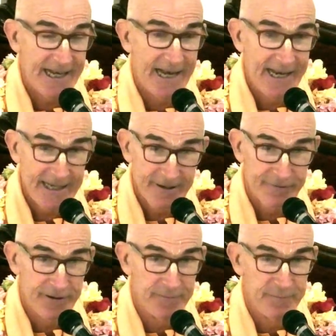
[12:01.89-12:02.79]
any of
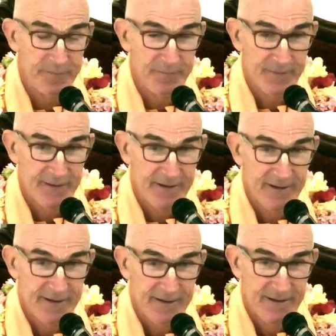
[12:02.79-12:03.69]
them
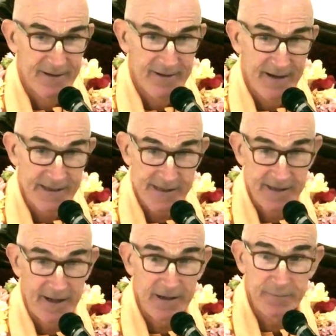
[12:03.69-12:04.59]
as an
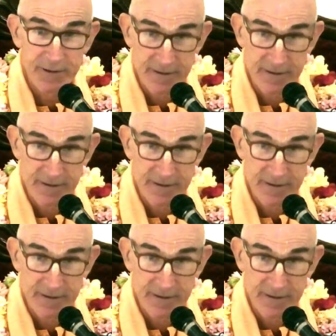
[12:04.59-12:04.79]
enemy.